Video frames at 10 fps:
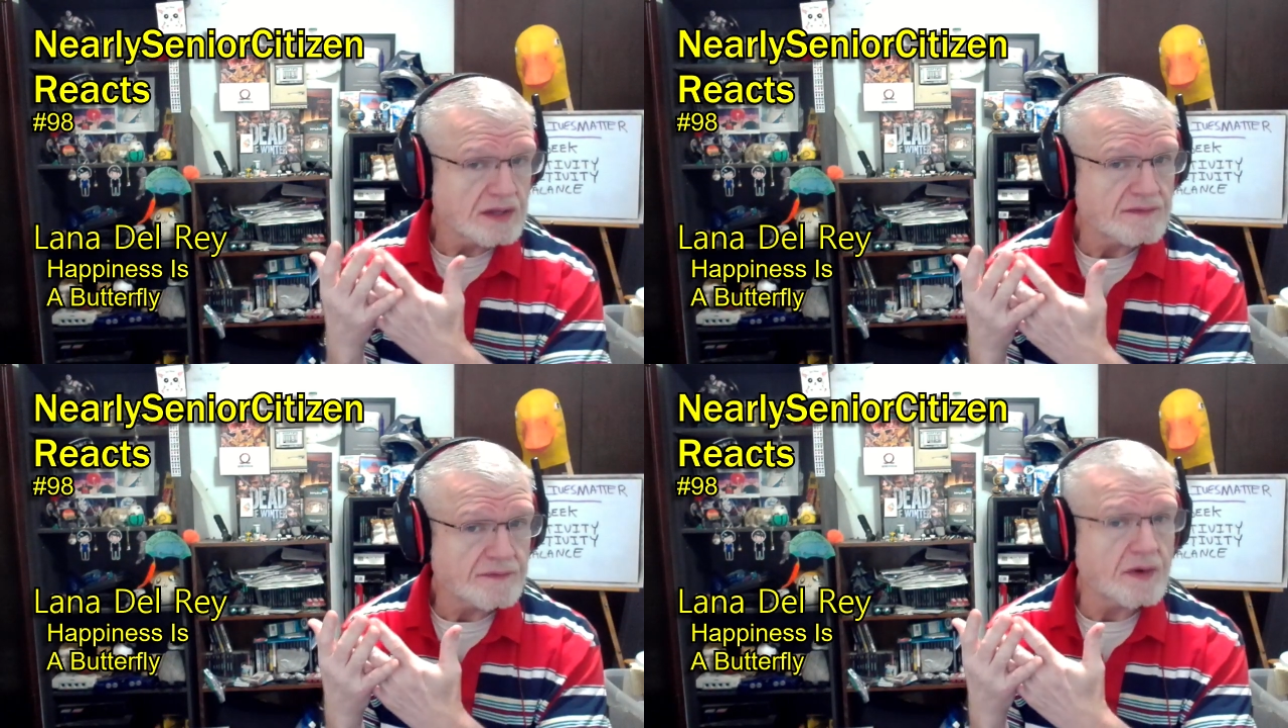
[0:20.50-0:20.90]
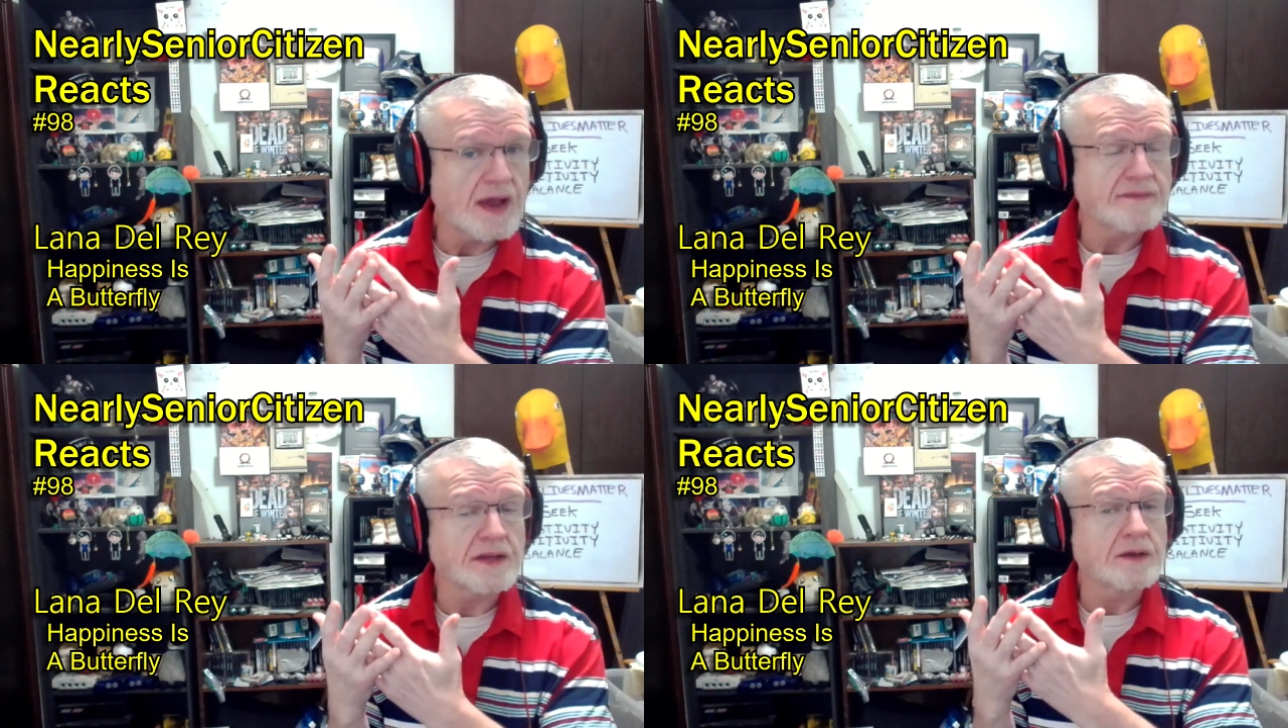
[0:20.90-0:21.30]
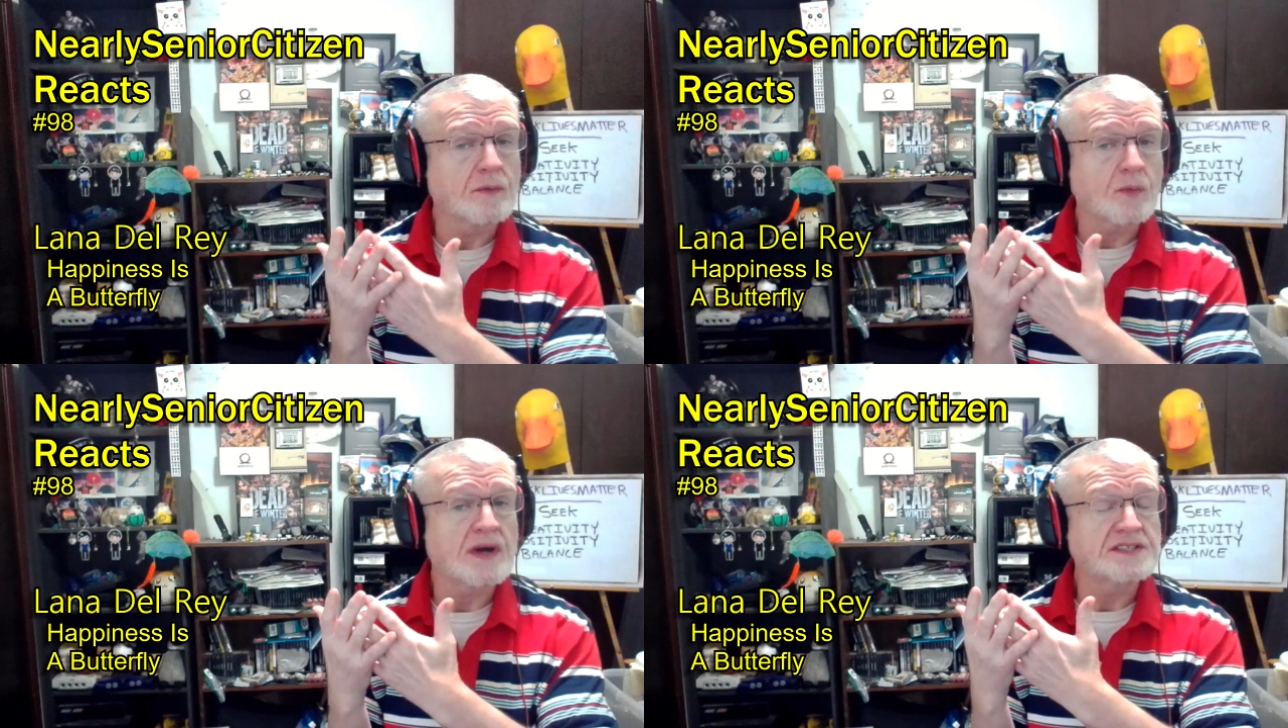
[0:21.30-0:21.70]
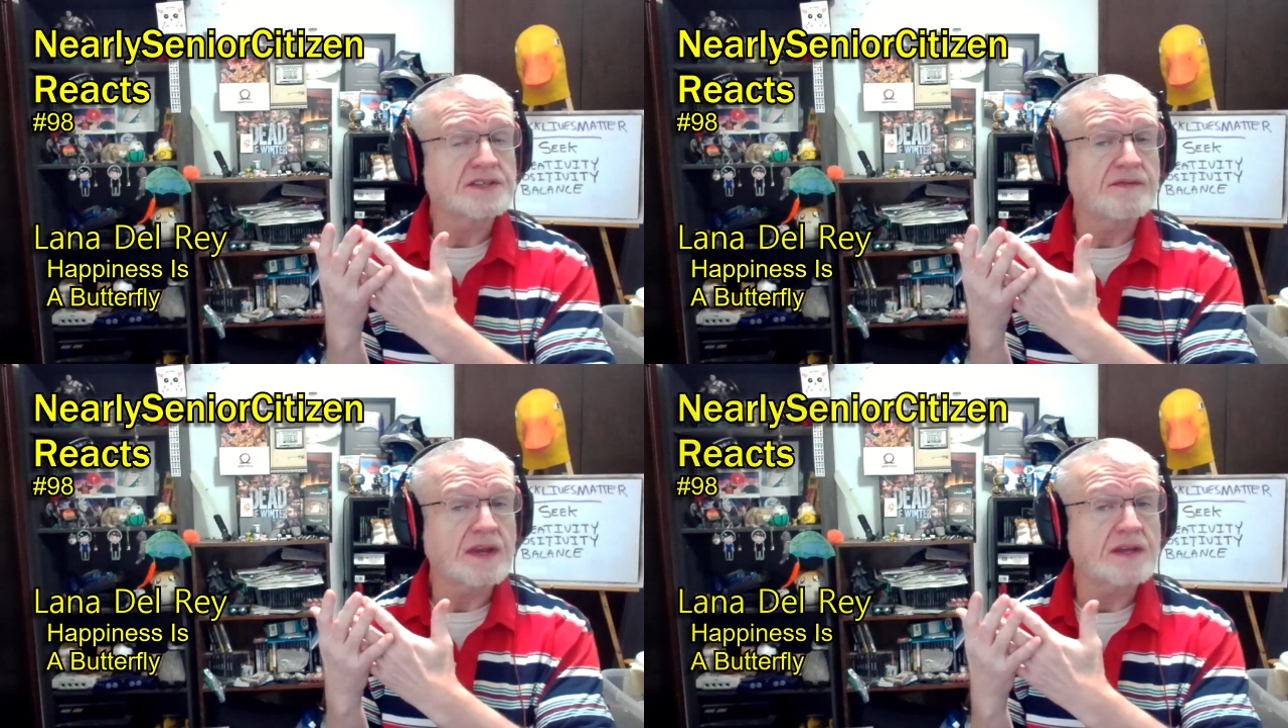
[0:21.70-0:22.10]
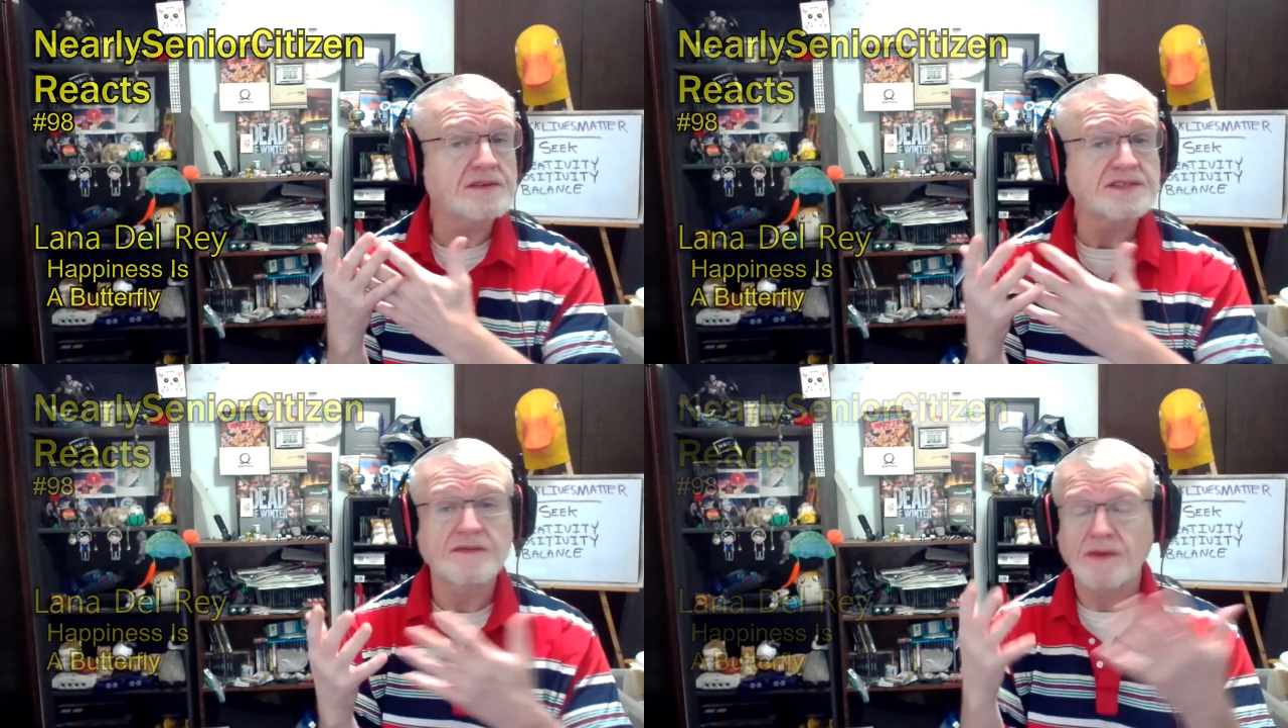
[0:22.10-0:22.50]
for having watched the
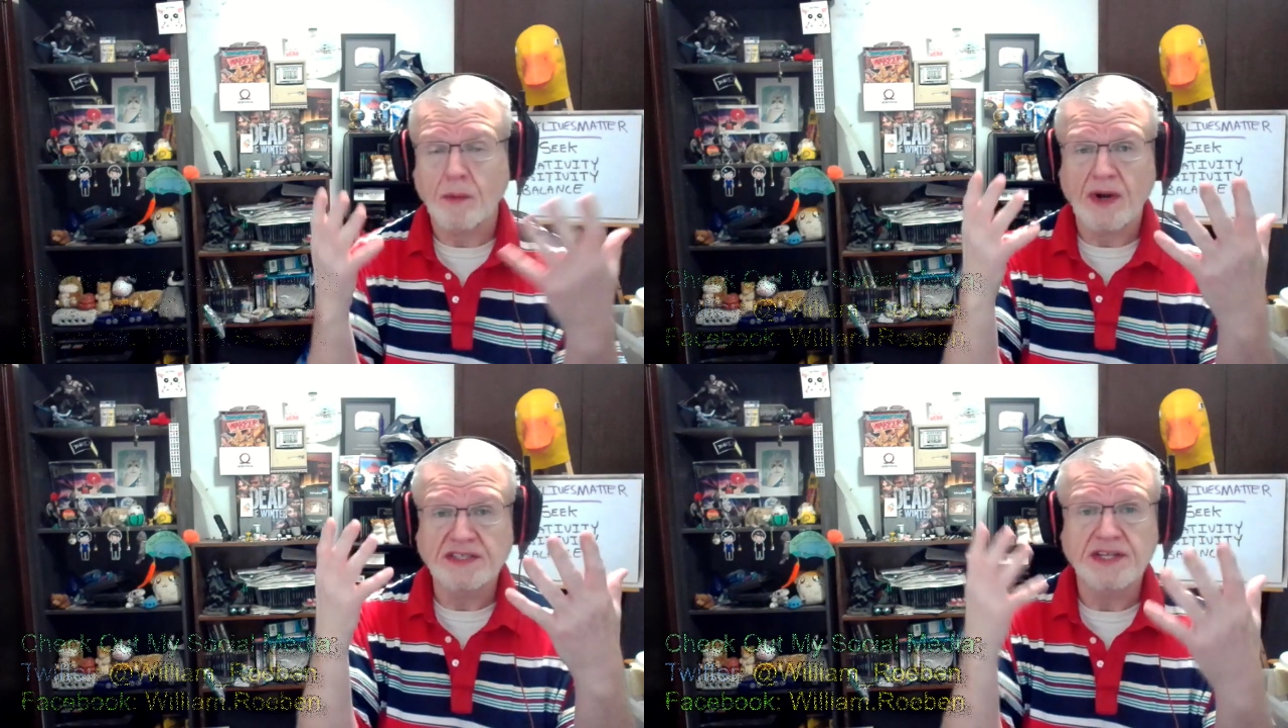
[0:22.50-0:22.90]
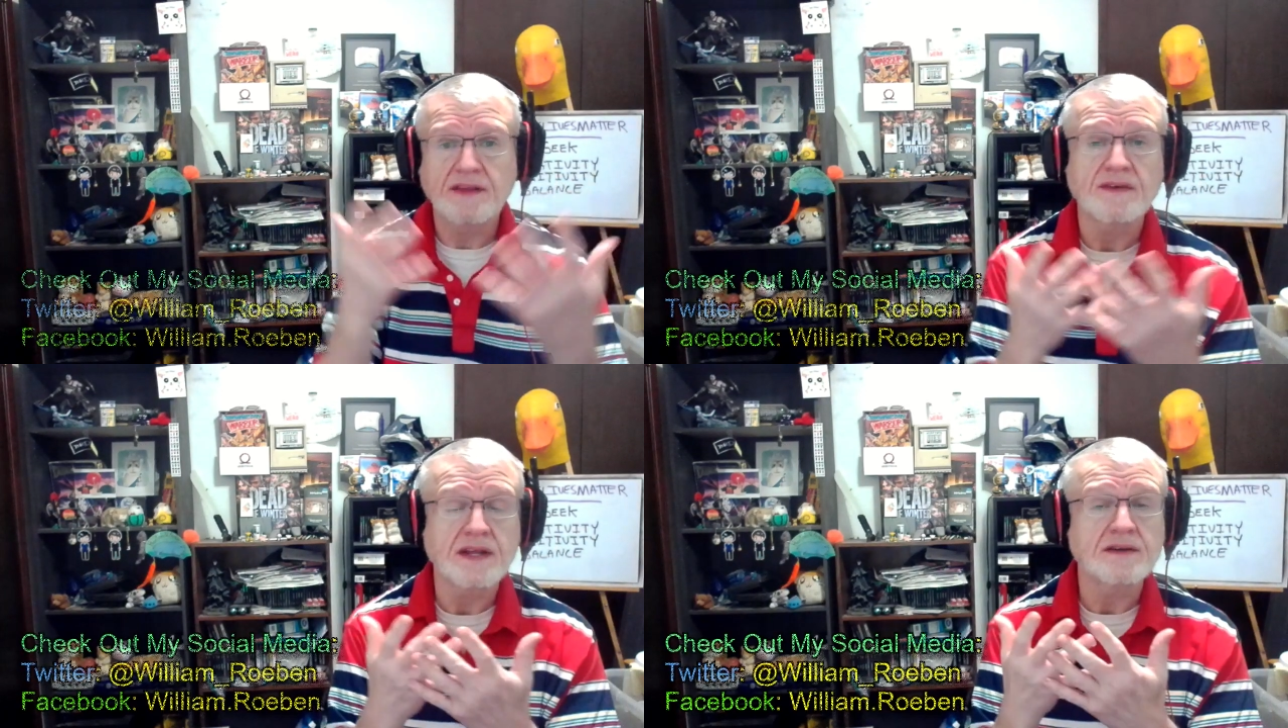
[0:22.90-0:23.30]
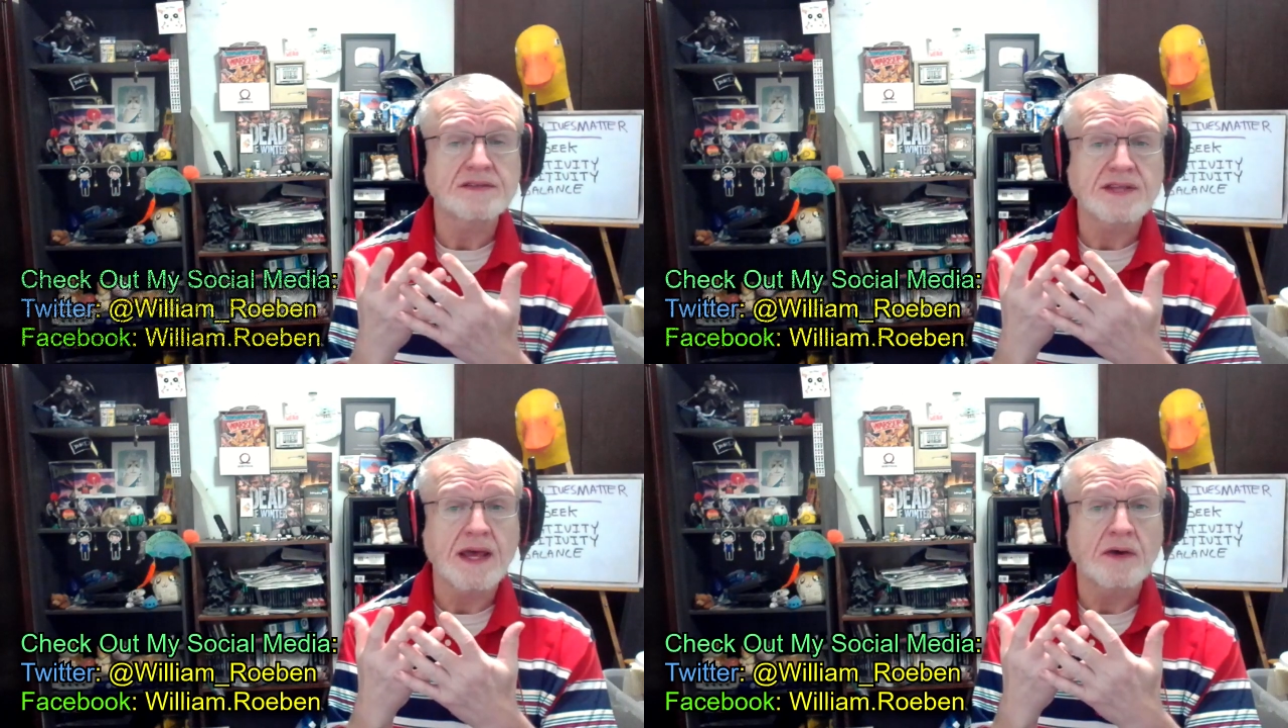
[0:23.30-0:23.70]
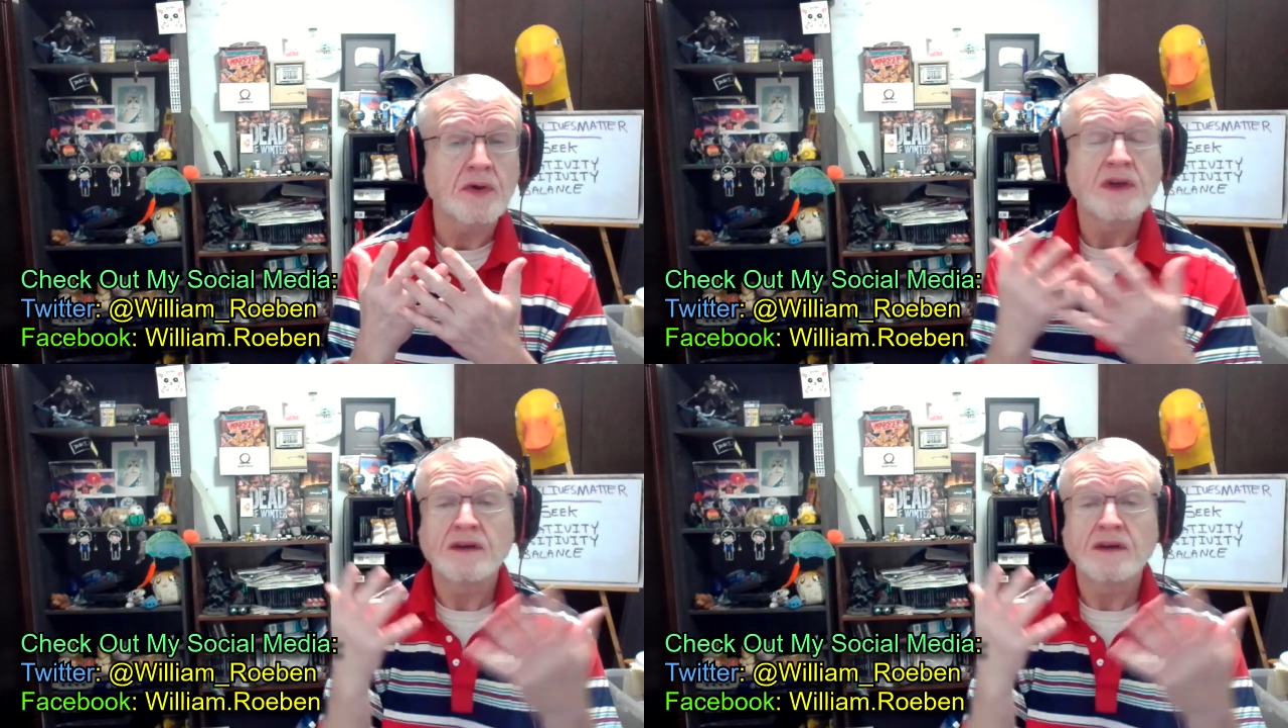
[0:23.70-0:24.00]
videos, for watching the videos now,